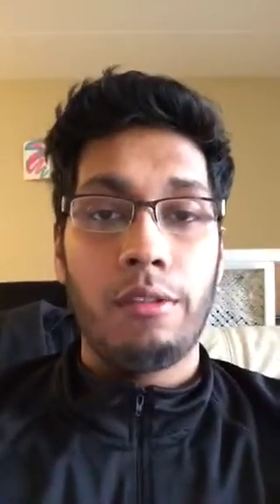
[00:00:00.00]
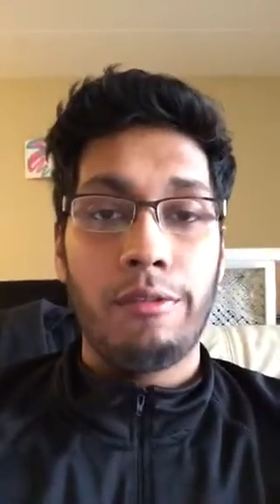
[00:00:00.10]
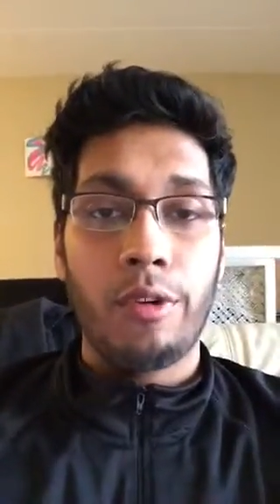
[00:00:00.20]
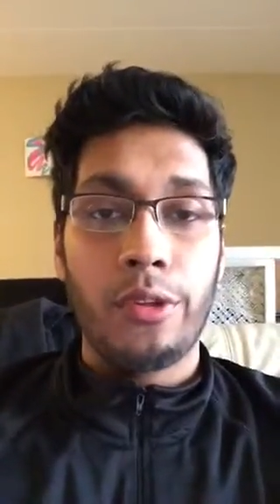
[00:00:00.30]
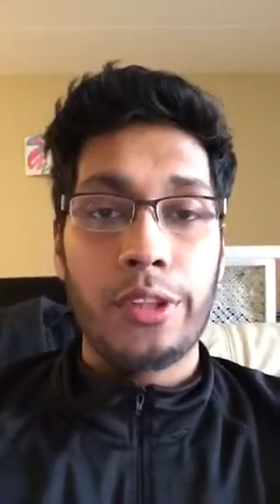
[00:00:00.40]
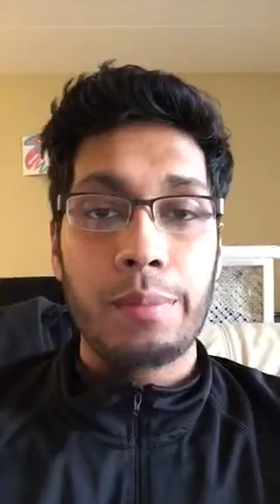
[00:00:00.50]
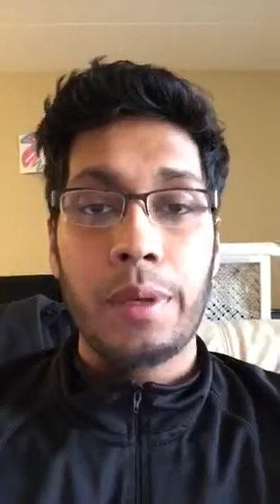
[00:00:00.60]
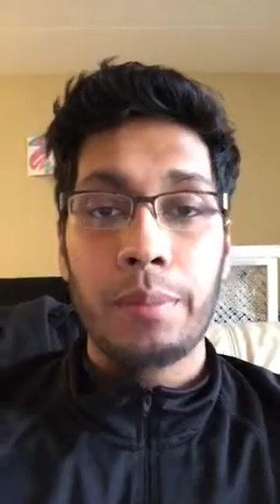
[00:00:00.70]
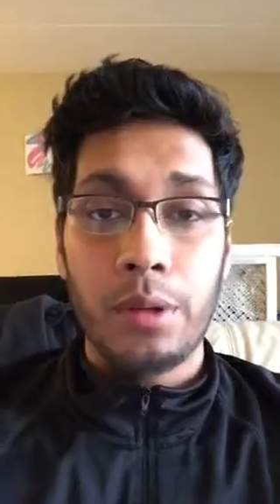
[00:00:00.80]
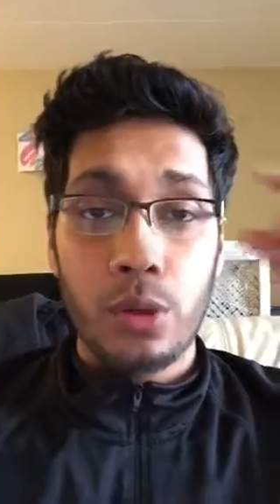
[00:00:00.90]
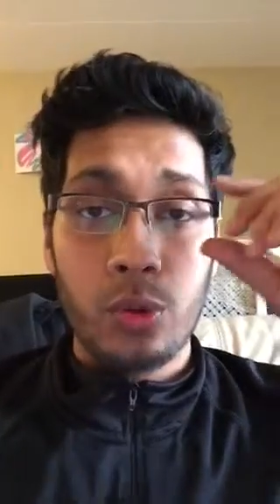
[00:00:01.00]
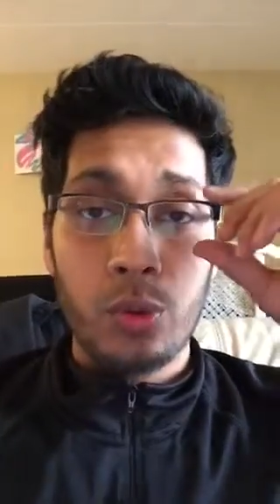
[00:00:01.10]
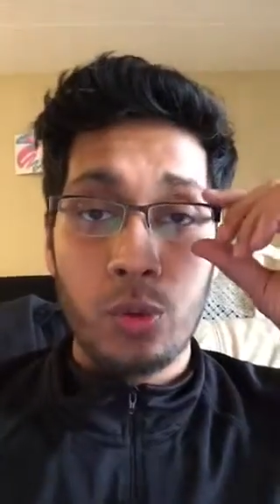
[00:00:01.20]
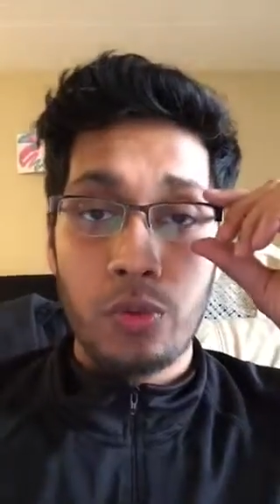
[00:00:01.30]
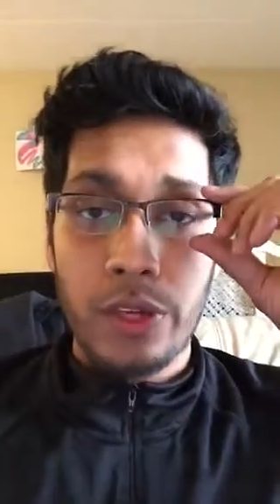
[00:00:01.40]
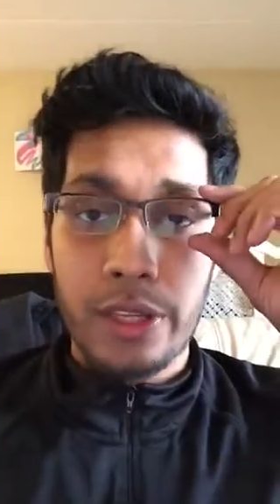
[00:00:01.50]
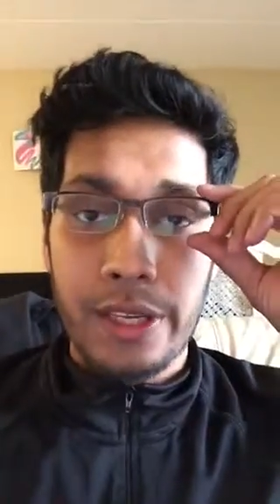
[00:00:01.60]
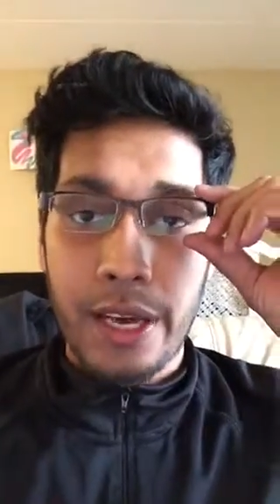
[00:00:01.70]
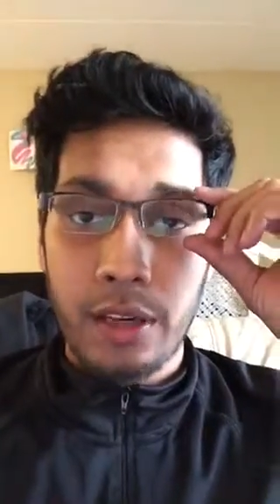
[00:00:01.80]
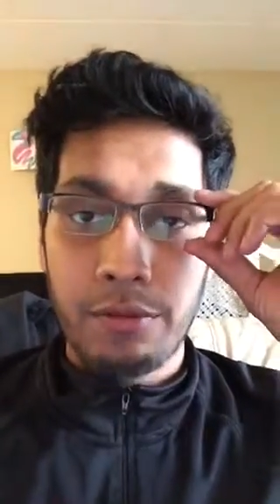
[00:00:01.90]
for the people who really
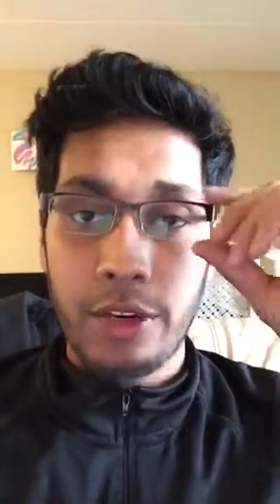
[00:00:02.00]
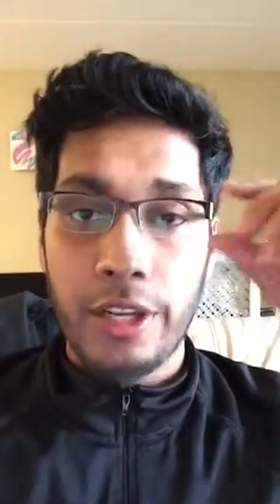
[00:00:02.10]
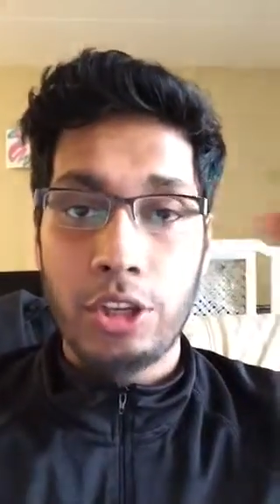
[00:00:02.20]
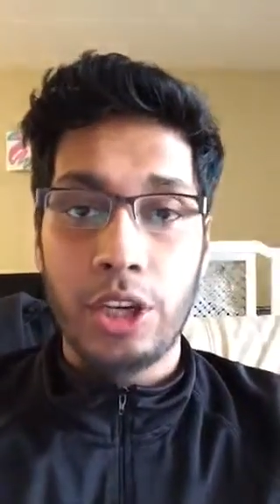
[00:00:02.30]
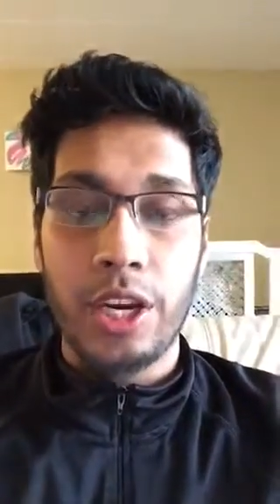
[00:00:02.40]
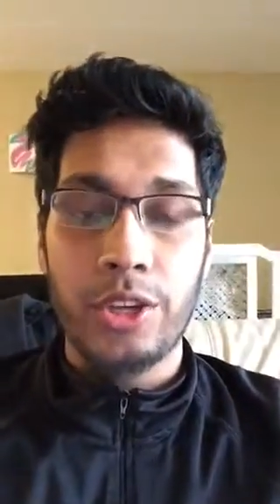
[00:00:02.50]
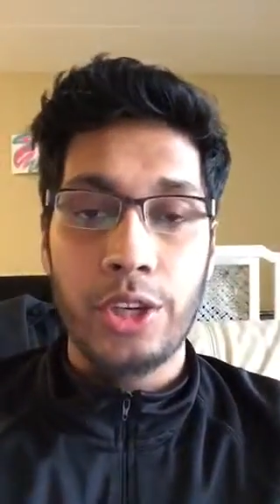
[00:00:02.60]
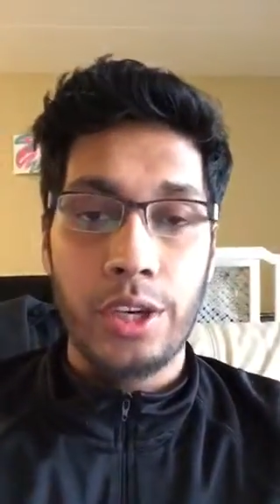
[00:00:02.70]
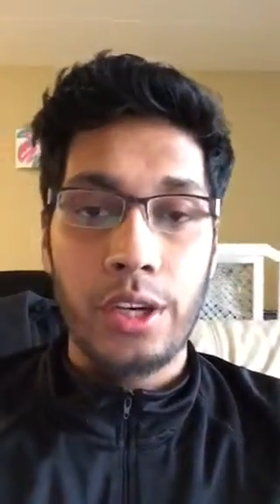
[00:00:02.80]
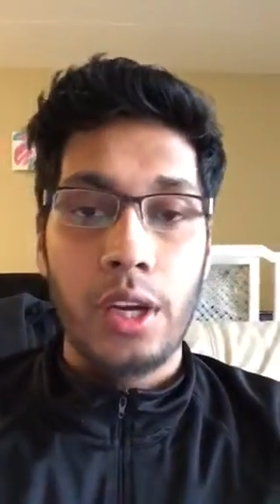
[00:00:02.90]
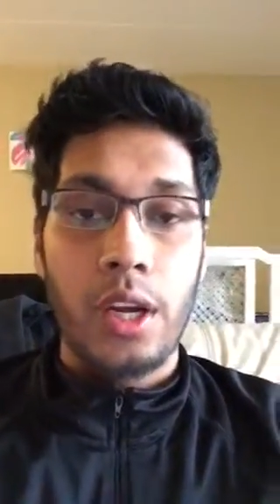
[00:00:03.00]
can't afford education.